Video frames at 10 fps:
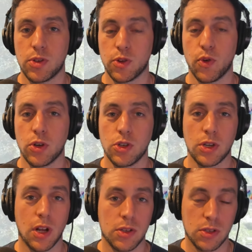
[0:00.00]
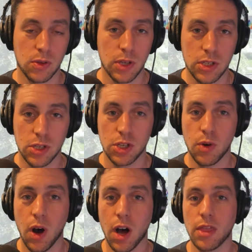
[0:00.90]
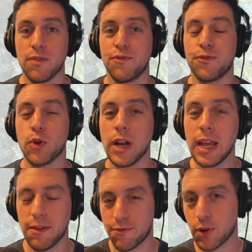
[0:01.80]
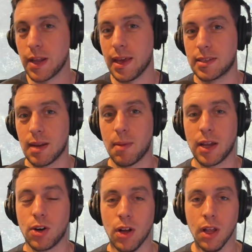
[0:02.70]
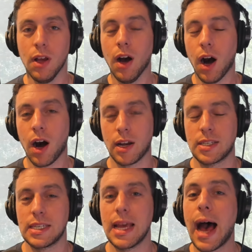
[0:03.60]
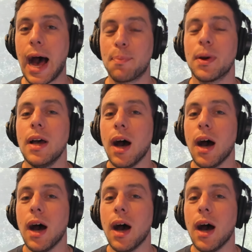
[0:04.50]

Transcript: which, of course, you can also listen to on the free, free, they said, Michael, Audacy app.